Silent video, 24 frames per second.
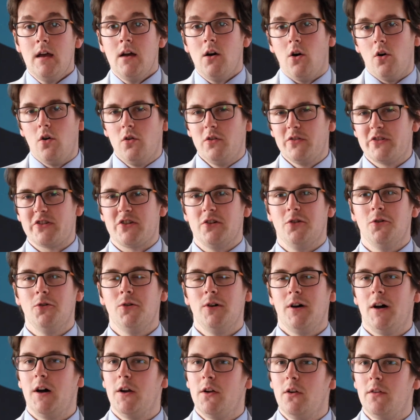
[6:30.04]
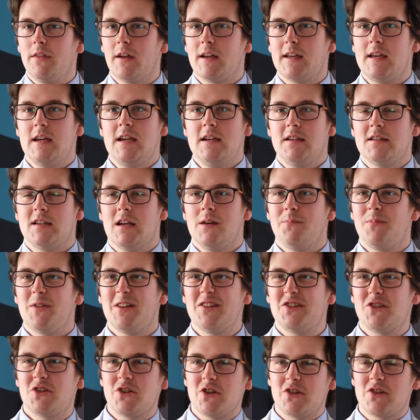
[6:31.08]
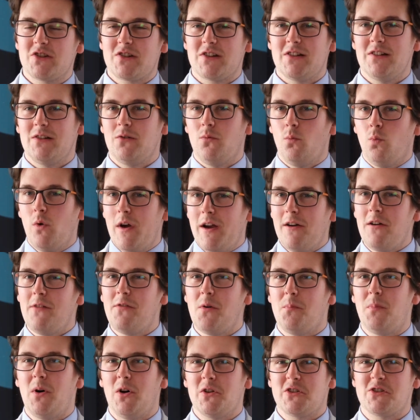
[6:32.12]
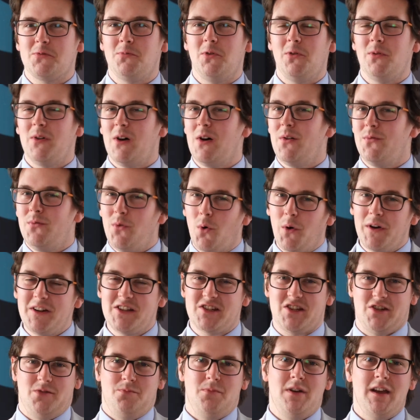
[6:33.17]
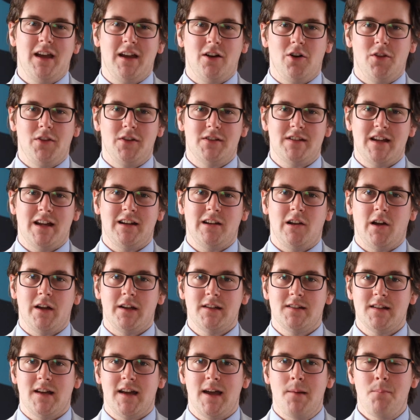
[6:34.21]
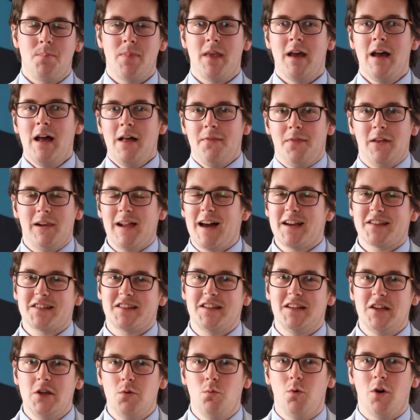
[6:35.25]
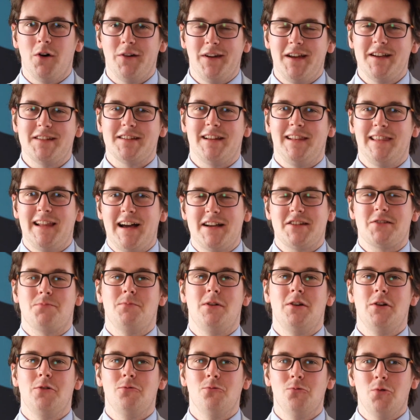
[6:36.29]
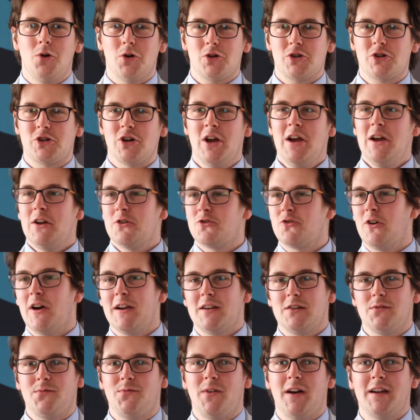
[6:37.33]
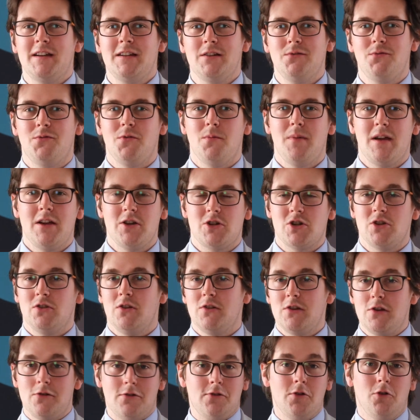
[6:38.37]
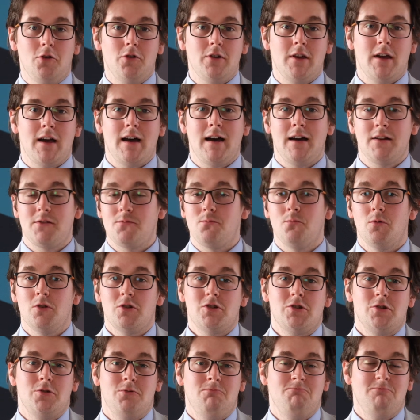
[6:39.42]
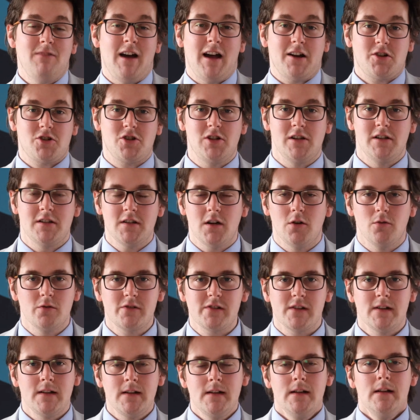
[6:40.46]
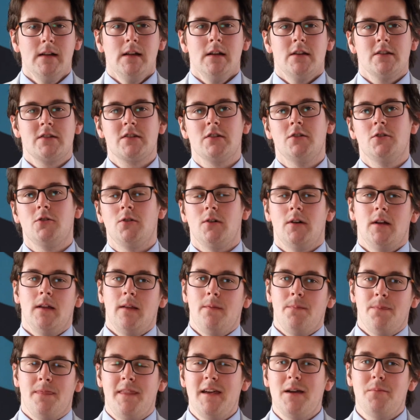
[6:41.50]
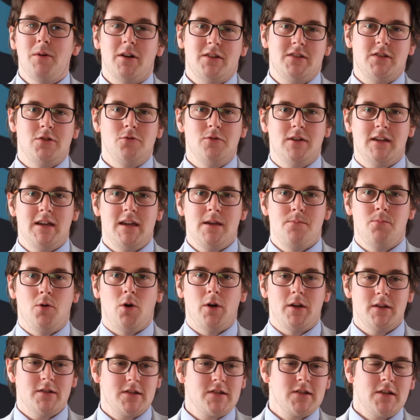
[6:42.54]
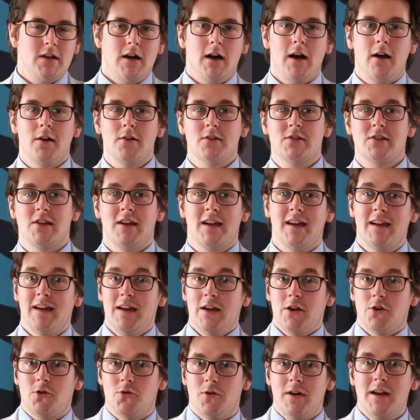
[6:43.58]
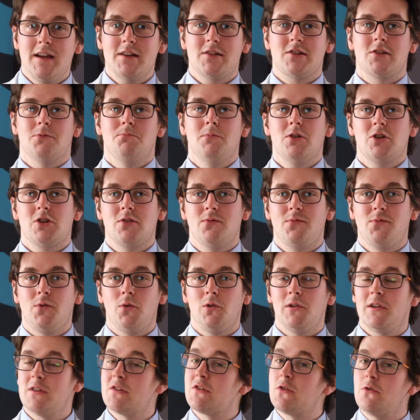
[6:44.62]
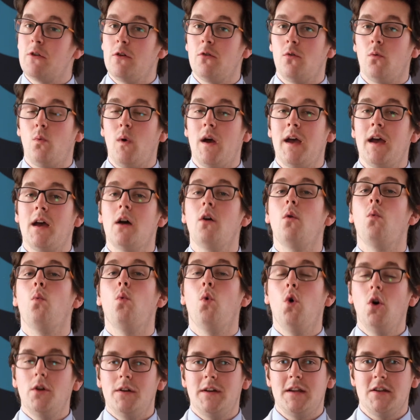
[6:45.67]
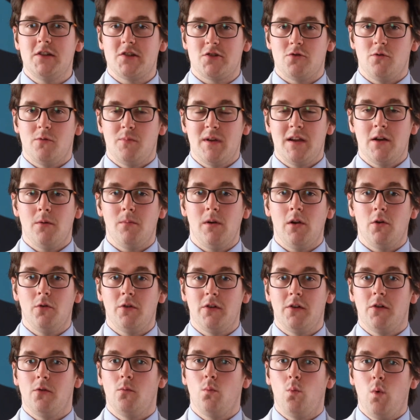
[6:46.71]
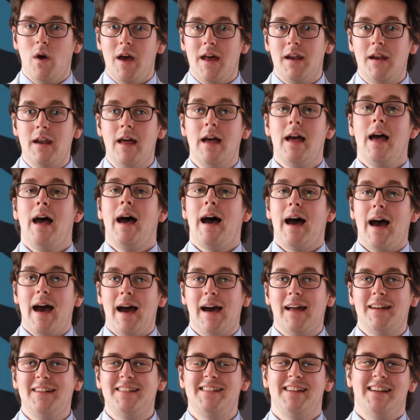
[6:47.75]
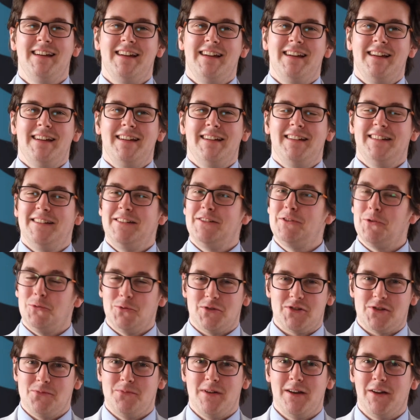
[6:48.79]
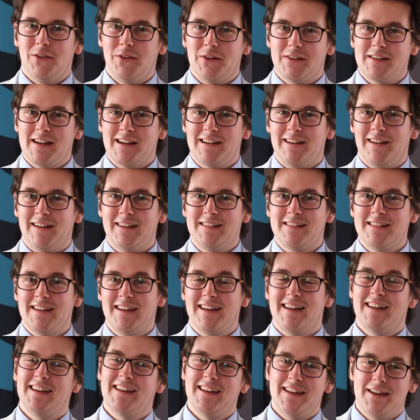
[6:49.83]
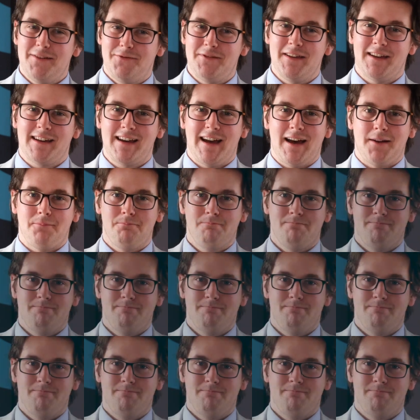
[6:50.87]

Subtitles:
Also, another key tip is just, wherever possible, avoid submitting on the deadline day. The last thing you want is a last-minute rush, trying to find information that you thought you had, which you actually don't. So, they're my two key points. I'd say create a submission folder so you're aware what needs to be uploaded and when, and don't submit on the deadline day if you can.